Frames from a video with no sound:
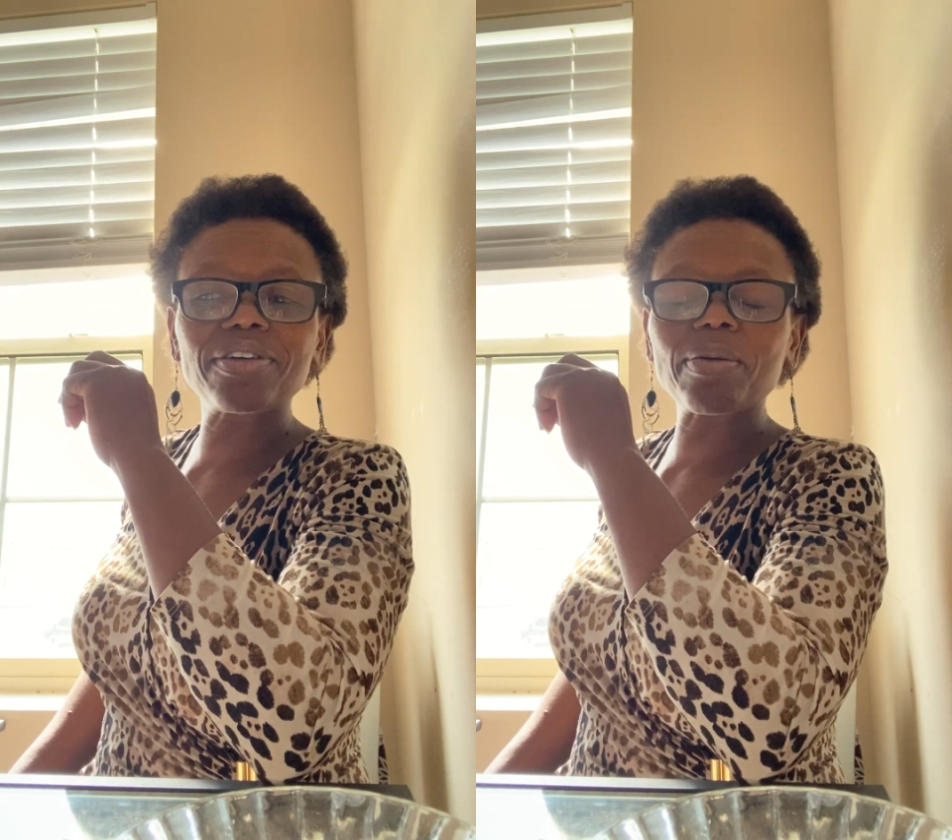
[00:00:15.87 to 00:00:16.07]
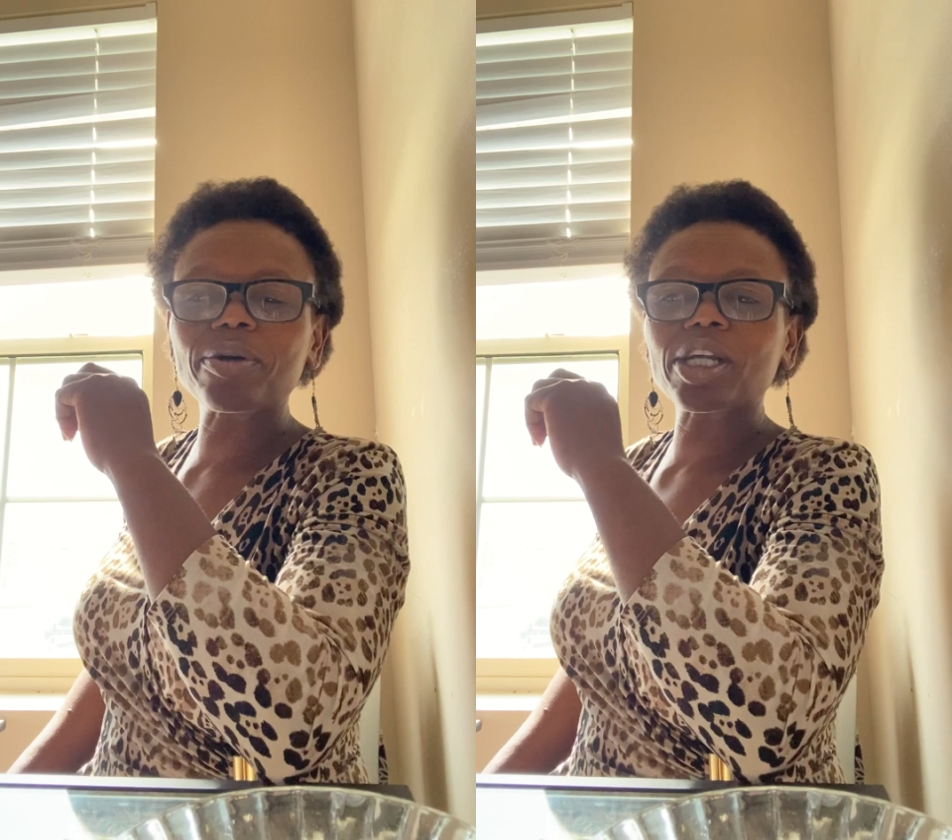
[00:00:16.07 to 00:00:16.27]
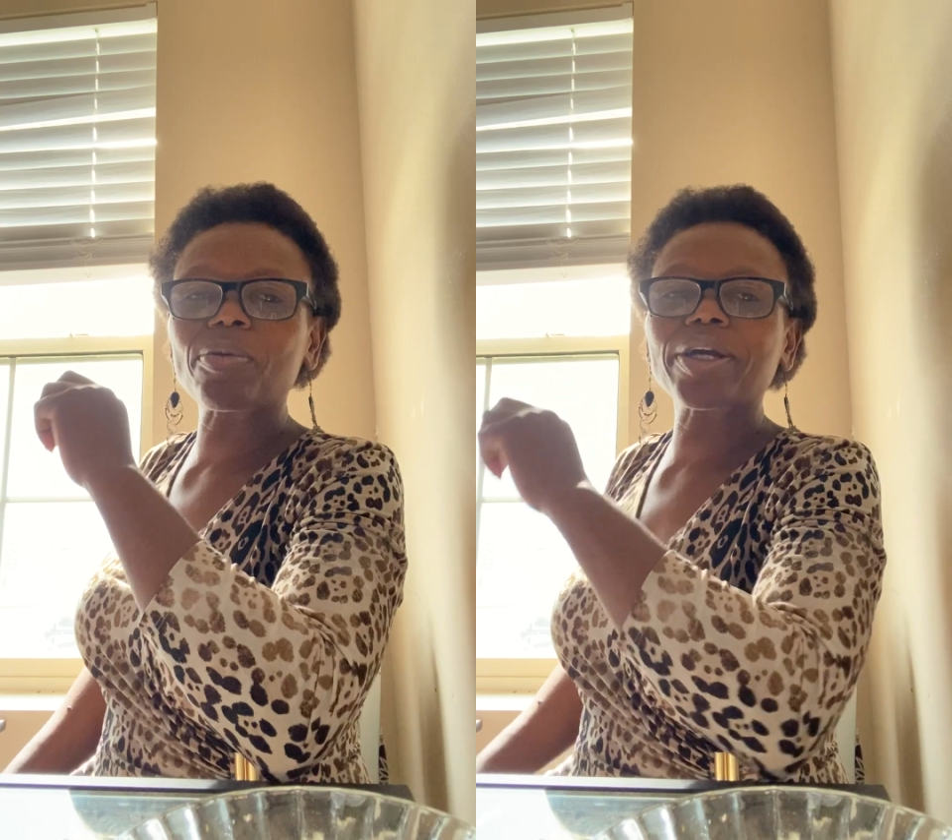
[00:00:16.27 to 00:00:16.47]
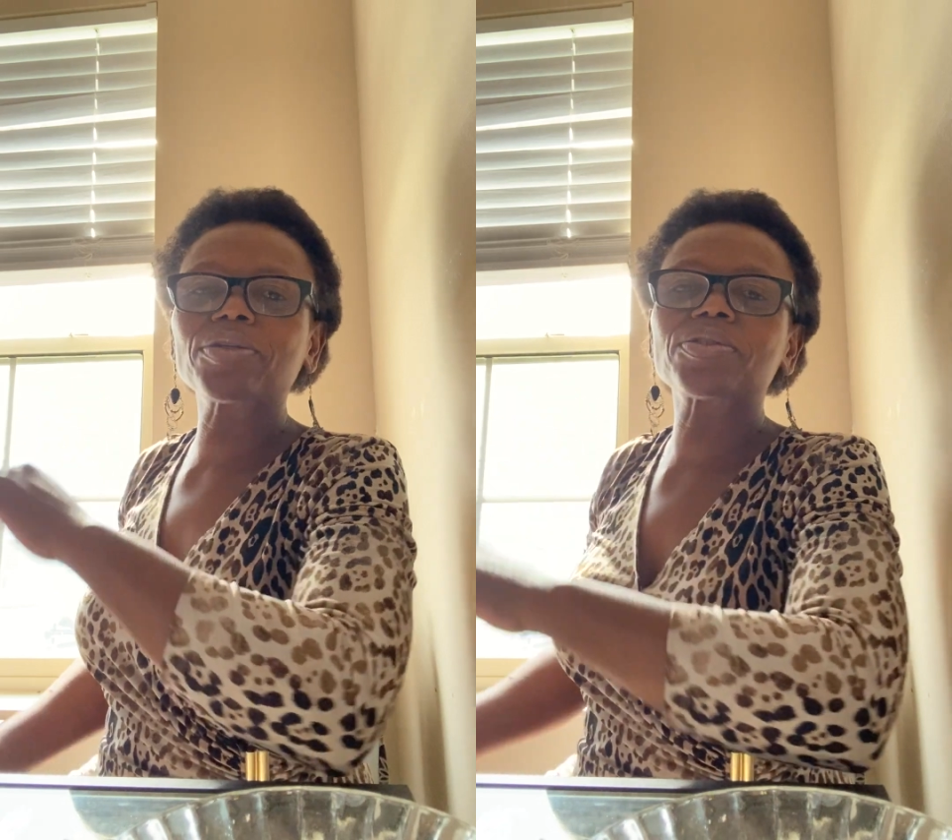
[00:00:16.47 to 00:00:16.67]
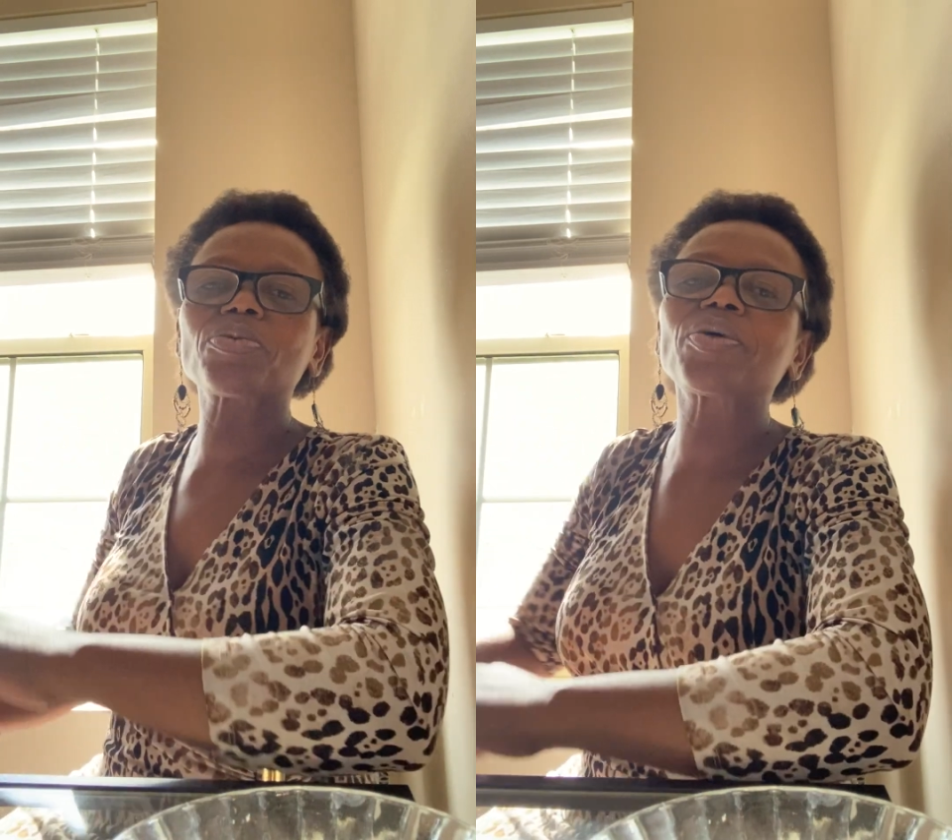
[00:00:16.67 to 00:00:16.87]
about how I
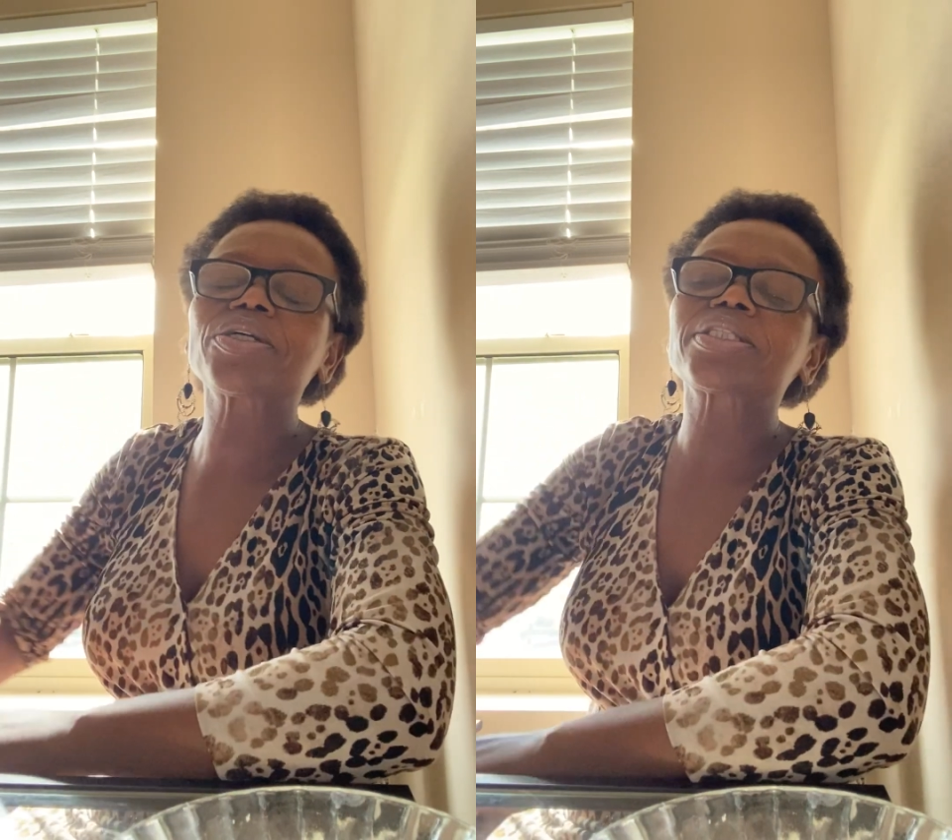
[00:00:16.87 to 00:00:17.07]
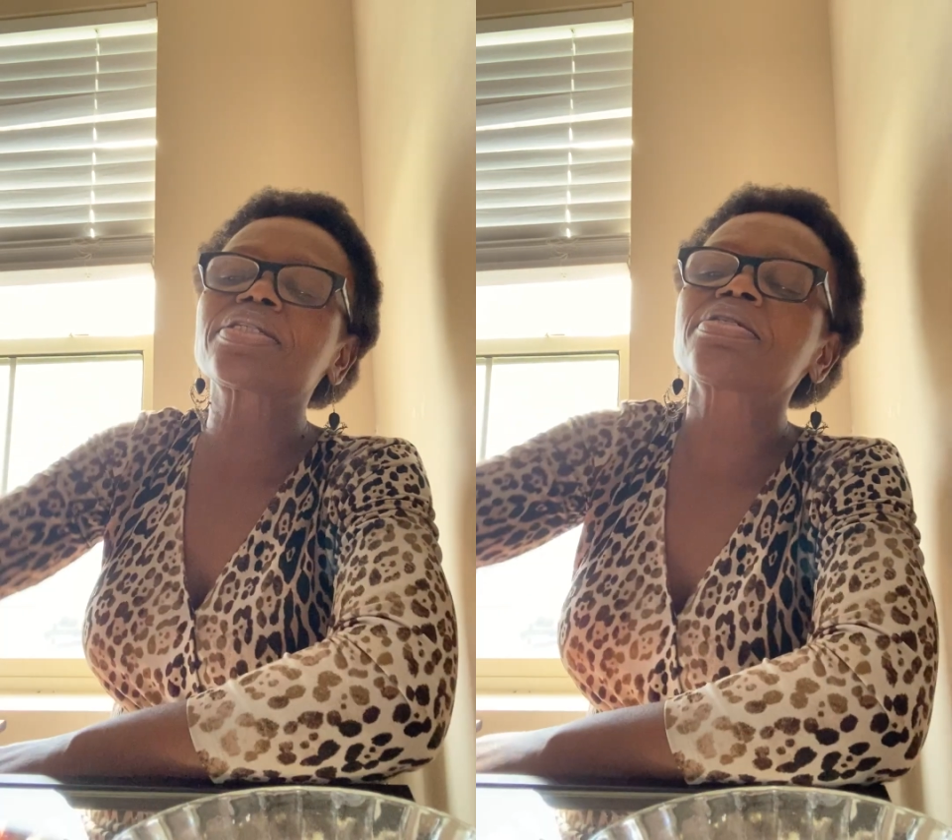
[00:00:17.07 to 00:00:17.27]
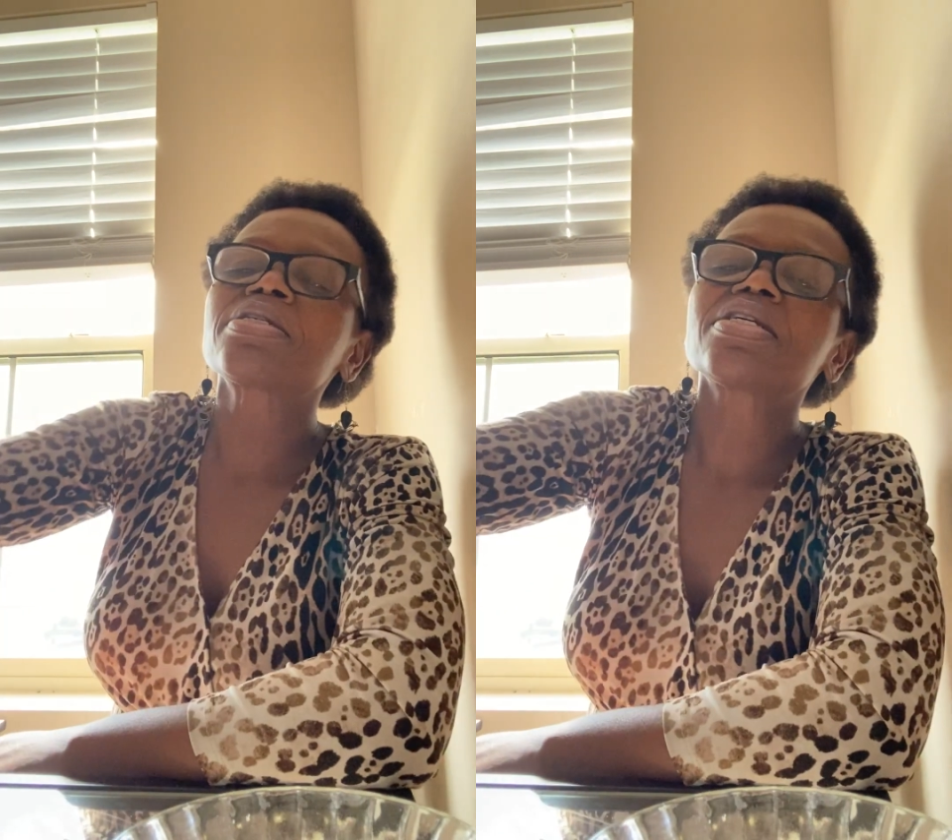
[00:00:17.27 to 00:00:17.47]
use the words.